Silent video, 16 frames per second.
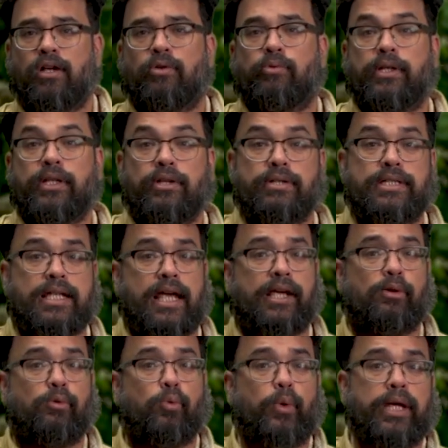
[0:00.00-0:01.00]
When you say
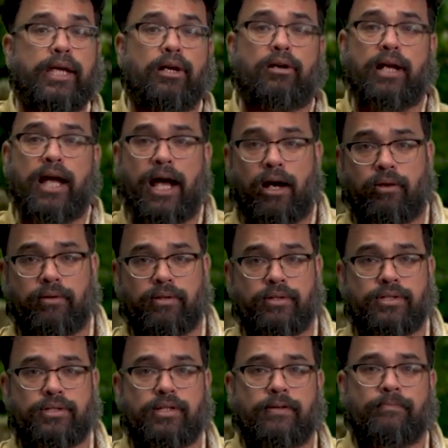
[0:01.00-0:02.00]
we or
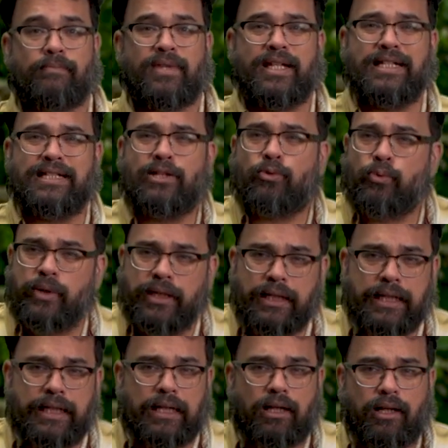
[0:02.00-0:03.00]
ours, is it
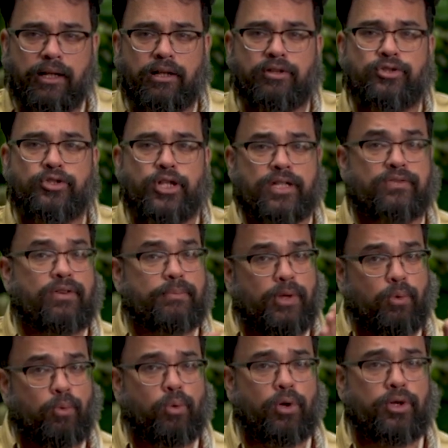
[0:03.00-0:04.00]
really clear just from the
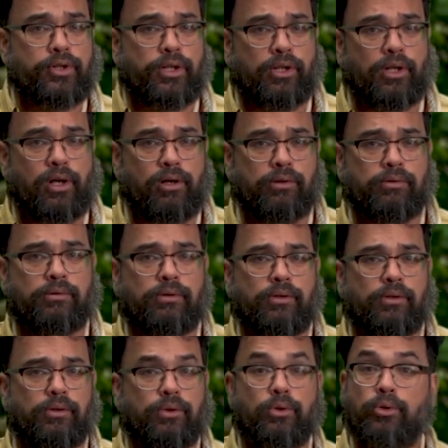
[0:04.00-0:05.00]
word alone
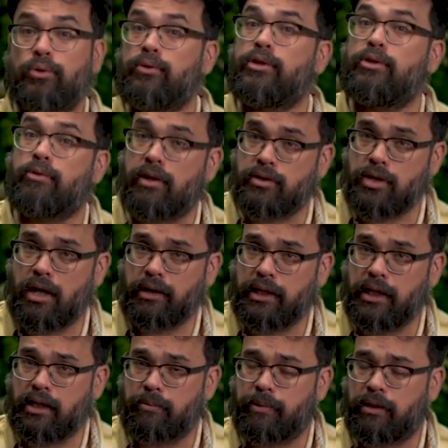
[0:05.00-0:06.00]
who you are
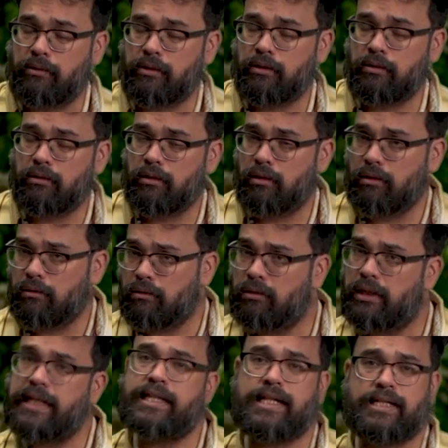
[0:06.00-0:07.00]
talking about?
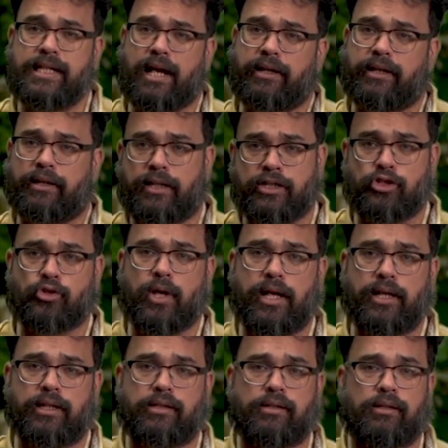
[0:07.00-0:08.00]
Nitatsagi, let's try
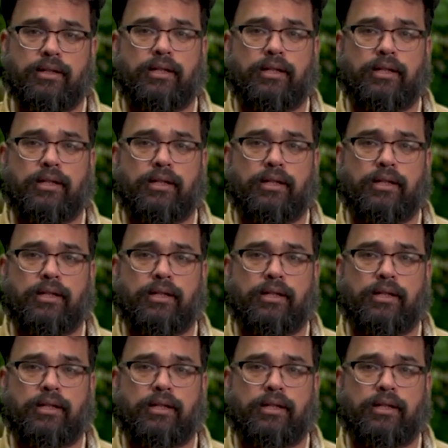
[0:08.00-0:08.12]
it.